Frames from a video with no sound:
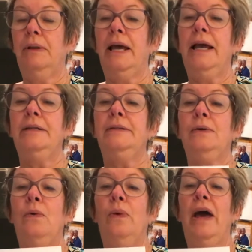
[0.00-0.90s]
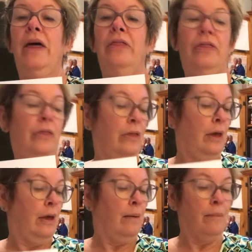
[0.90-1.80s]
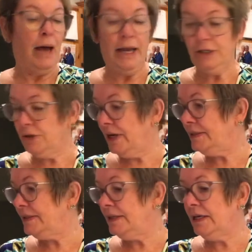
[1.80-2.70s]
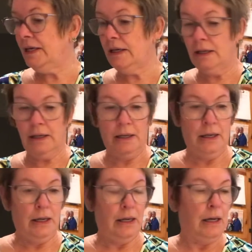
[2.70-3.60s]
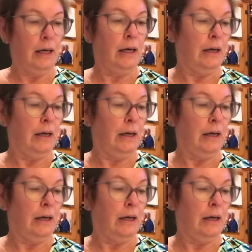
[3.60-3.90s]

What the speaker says: put it in place with my trusty